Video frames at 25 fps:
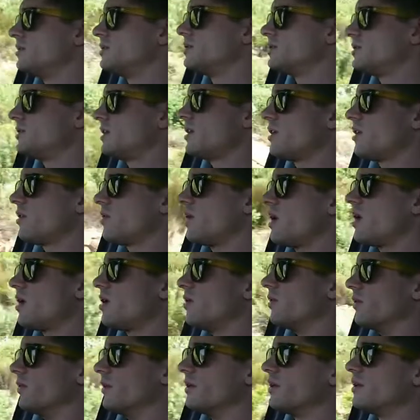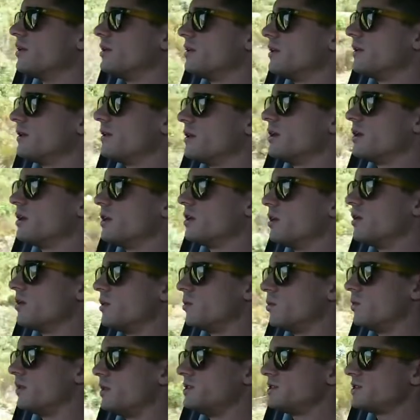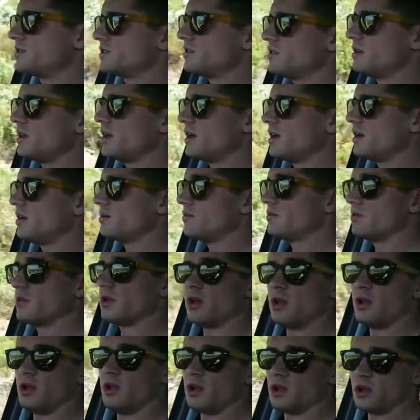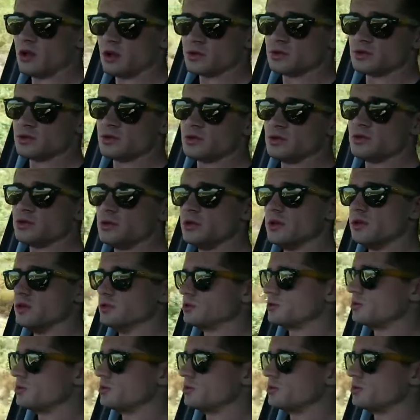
stick around. We still have a lot in